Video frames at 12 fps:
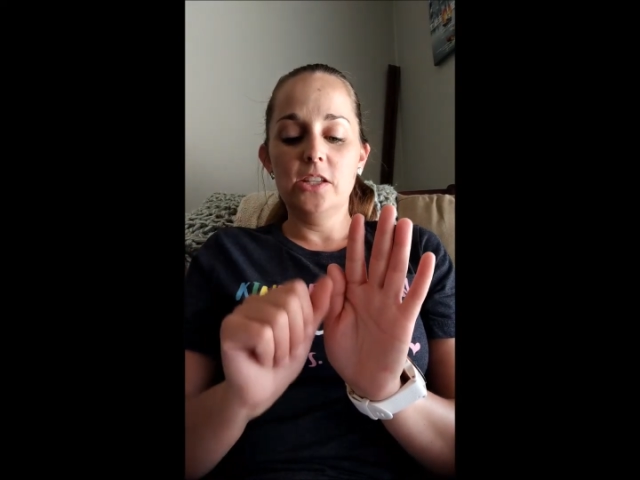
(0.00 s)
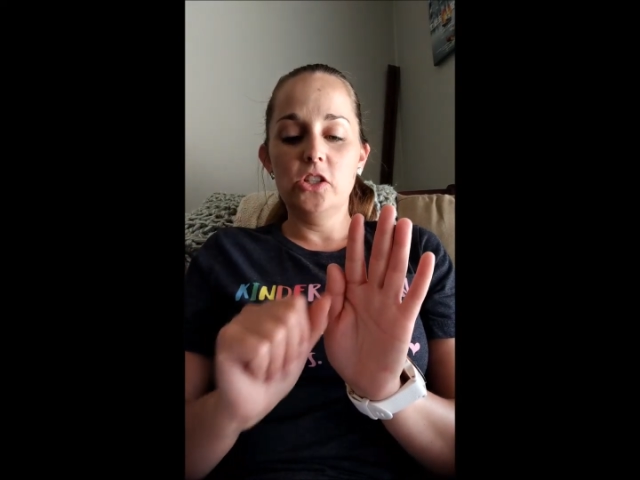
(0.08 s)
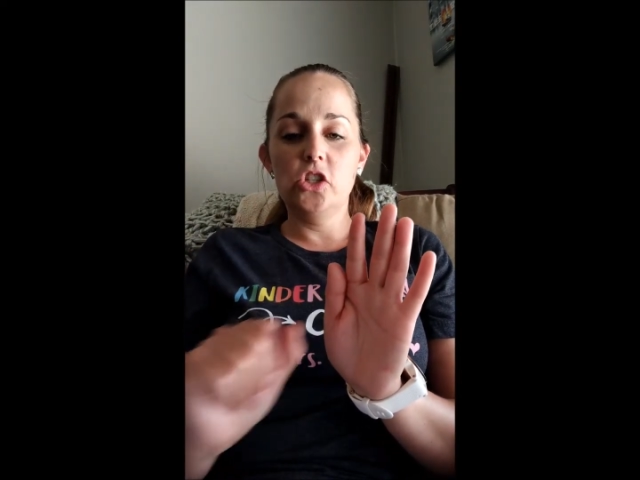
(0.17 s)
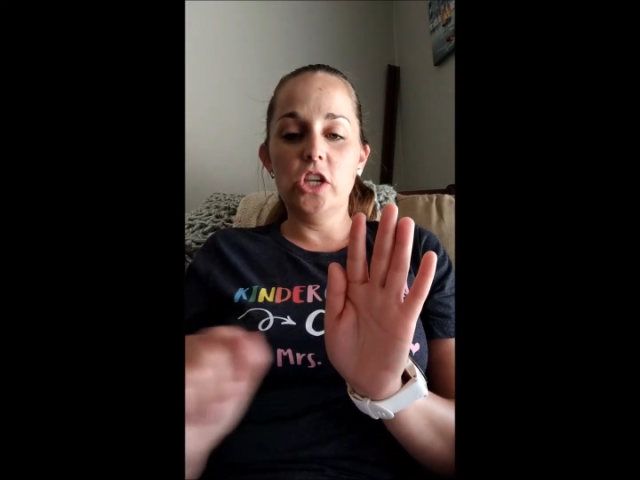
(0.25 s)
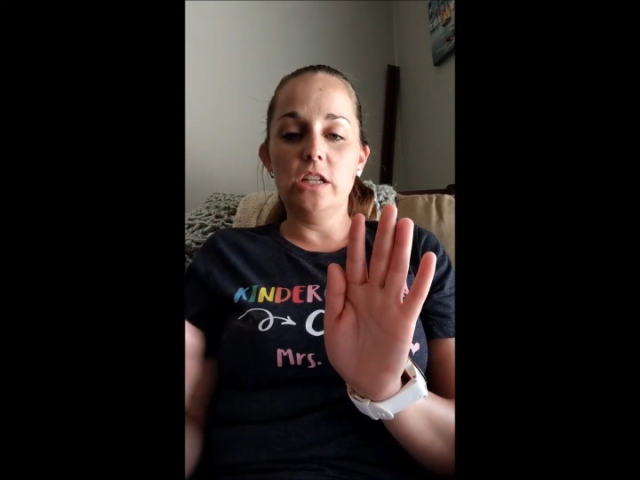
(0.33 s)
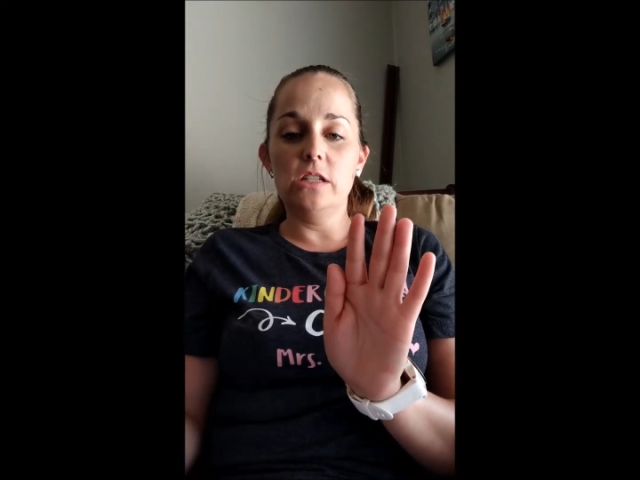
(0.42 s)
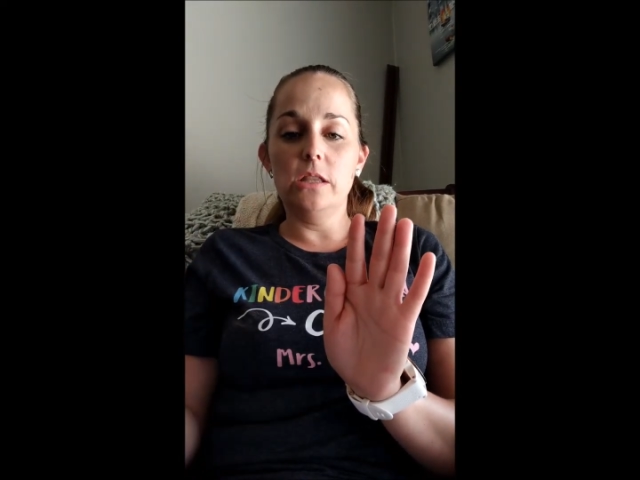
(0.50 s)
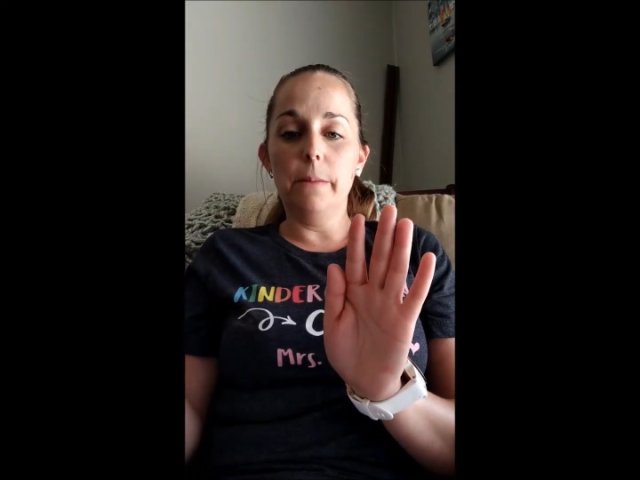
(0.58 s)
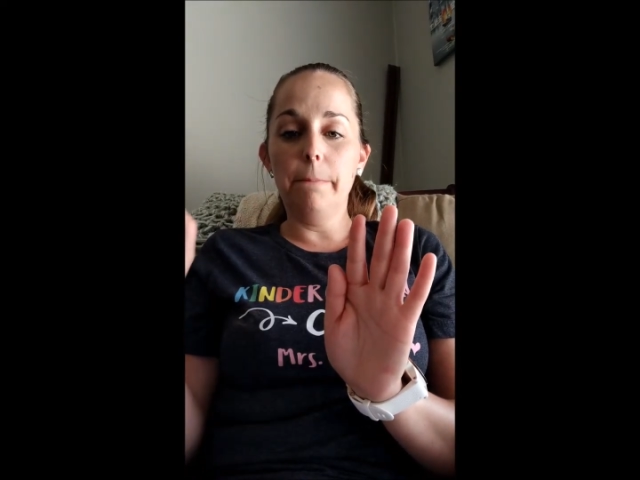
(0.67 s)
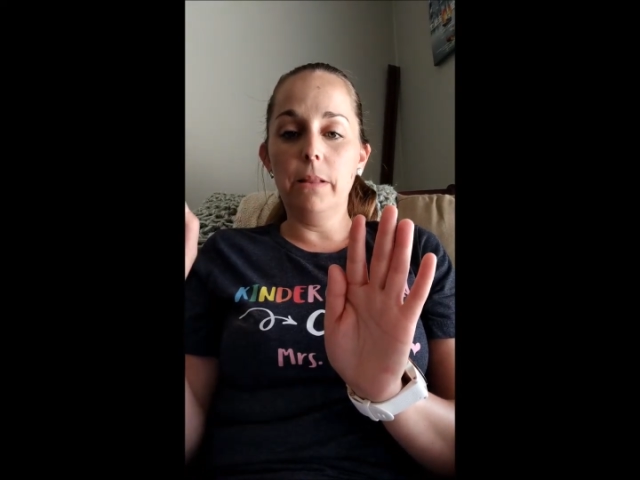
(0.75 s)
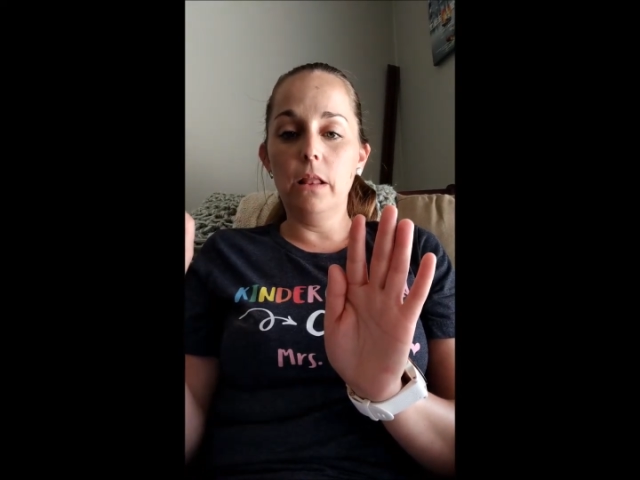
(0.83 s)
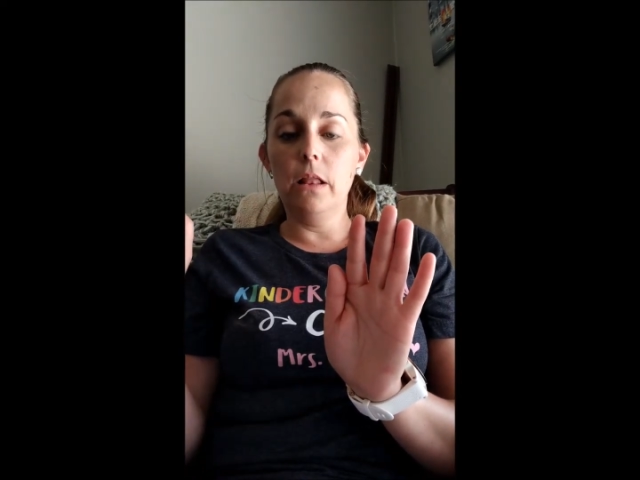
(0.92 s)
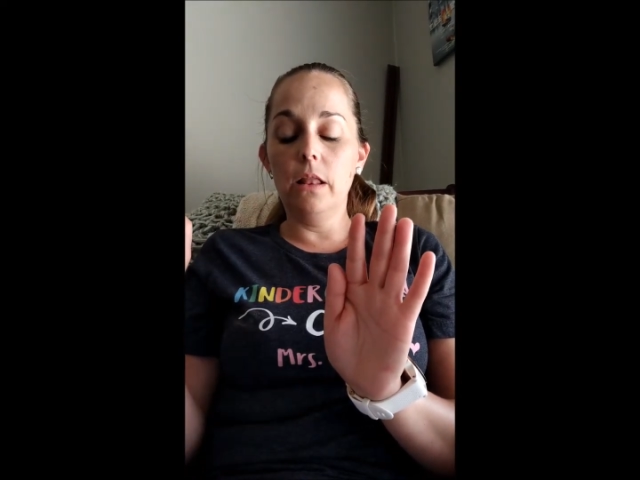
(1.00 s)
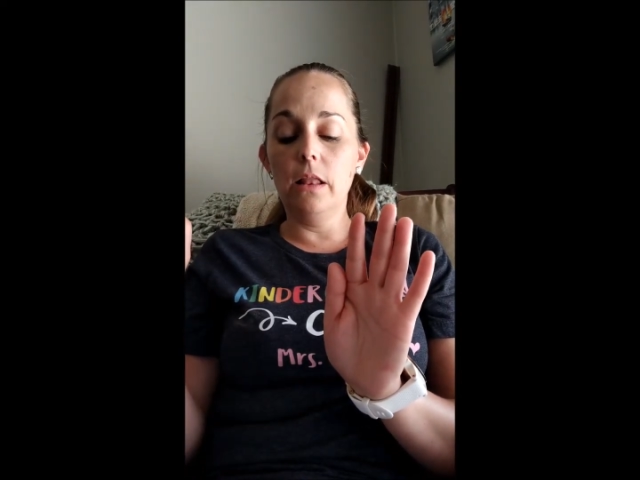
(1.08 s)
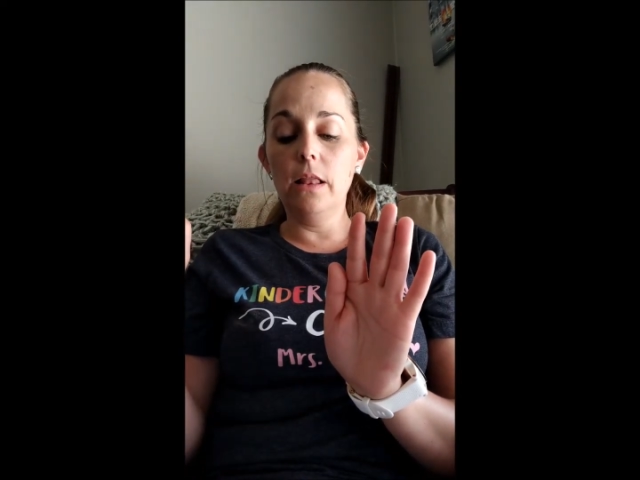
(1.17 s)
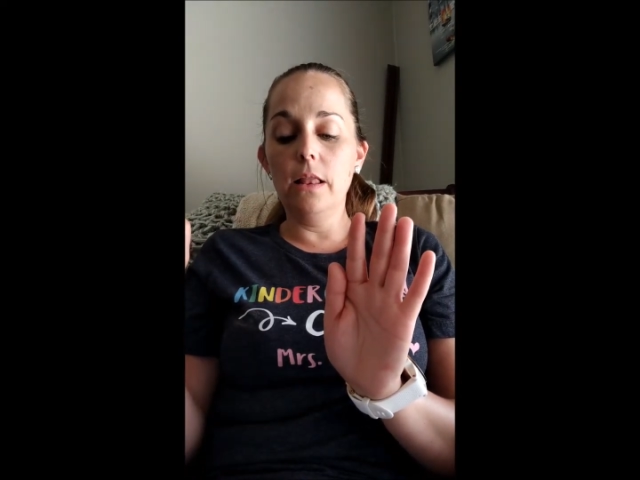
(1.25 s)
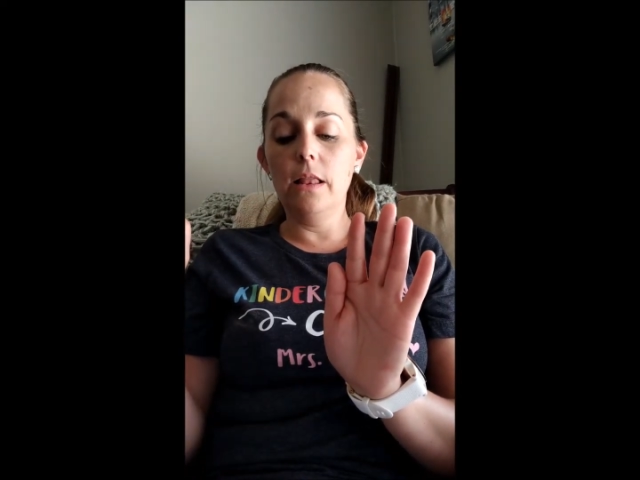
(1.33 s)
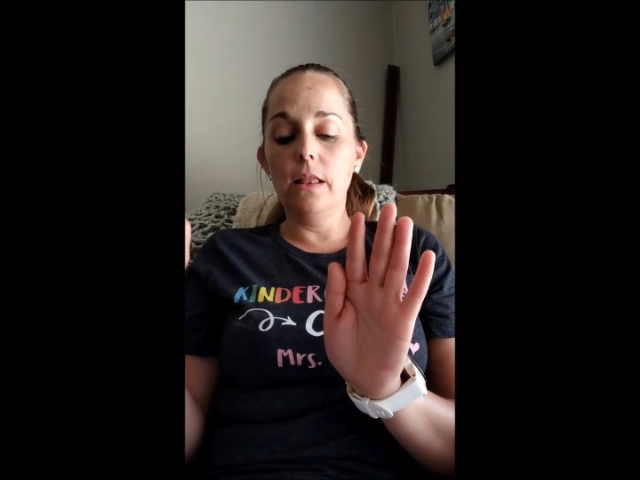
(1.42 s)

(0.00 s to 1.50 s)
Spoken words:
Change the pull